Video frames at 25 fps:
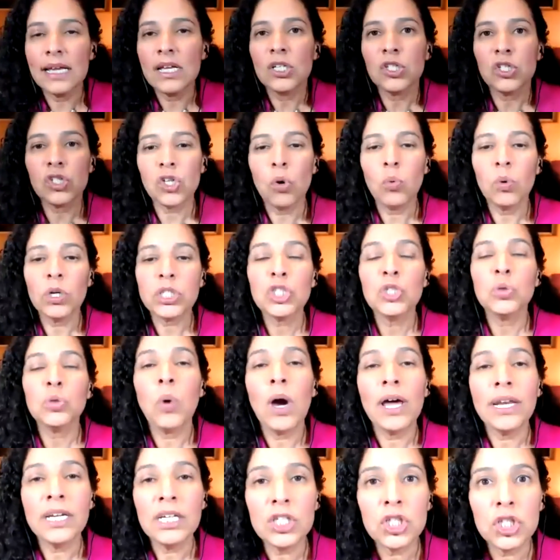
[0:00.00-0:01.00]
So what you
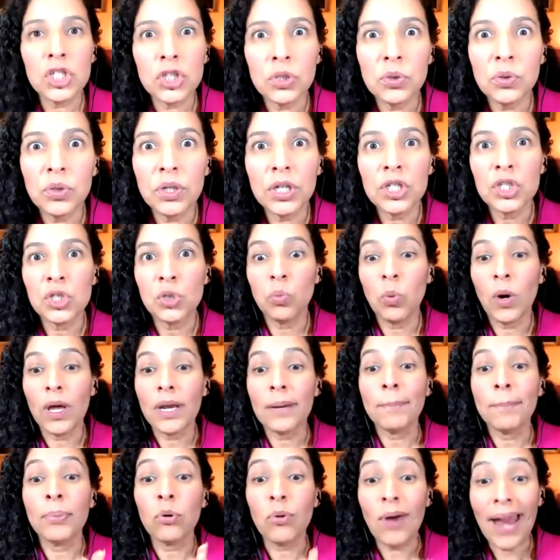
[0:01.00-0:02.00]
want to do is you want
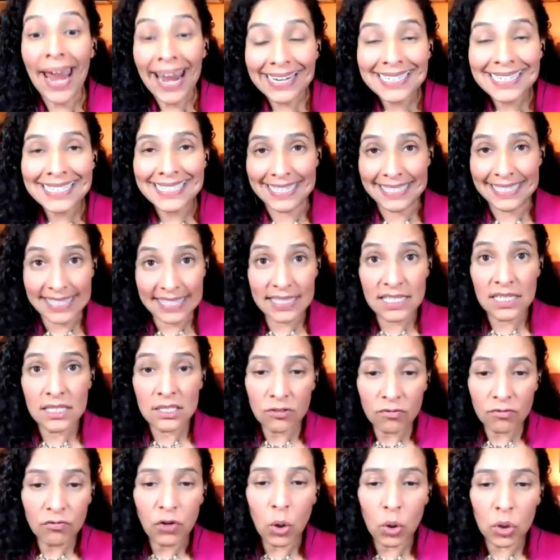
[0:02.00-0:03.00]
to practice
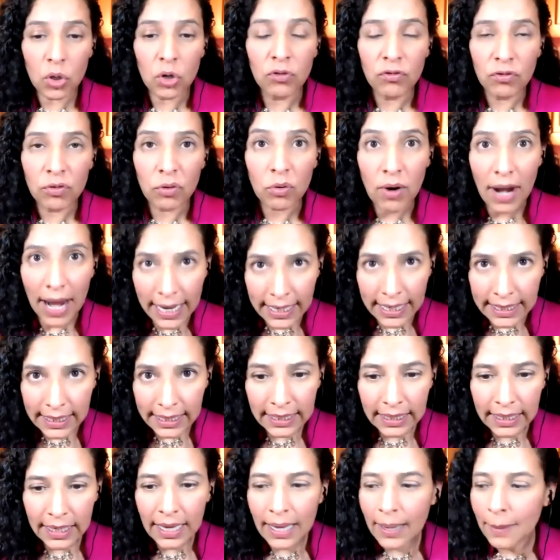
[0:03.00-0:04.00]
vocal
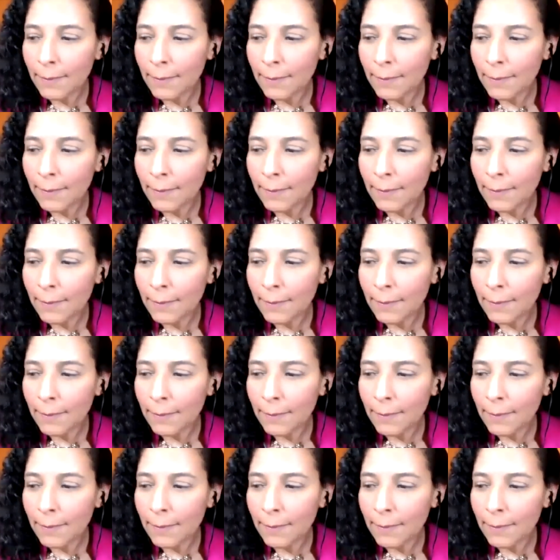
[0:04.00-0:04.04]
variety